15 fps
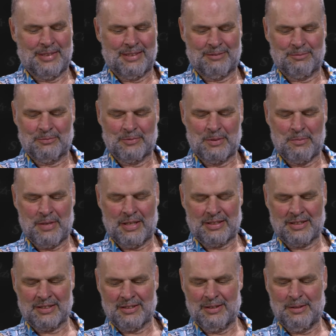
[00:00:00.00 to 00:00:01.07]
then I went back
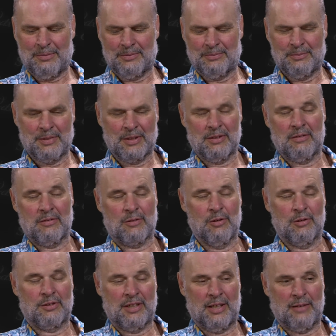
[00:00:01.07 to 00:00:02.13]
to sleep. And because, of
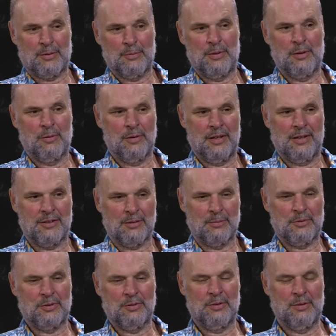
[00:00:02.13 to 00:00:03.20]
course, to be aware, as I'm
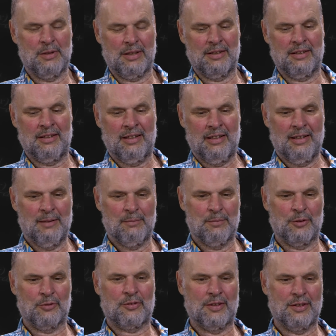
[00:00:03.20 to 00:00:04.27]
sure you are, that
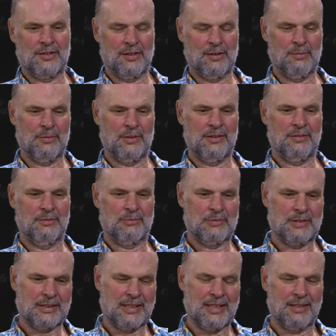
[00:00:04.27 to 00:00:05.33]
most of the time when you
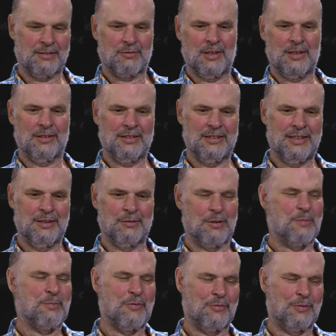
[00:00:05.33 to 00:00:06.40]
get a great idea
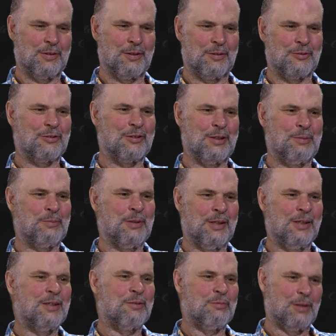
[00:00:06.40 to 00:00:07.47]
right before you go to sleep,
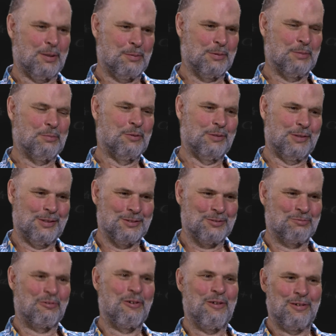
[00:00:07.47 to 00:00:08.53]
you wake up in the morning and it's
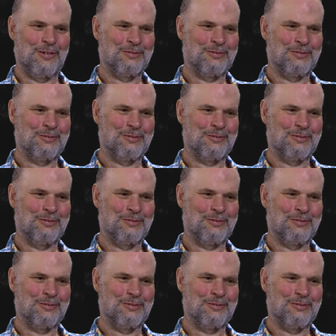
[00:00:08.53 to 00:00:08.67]
wrong.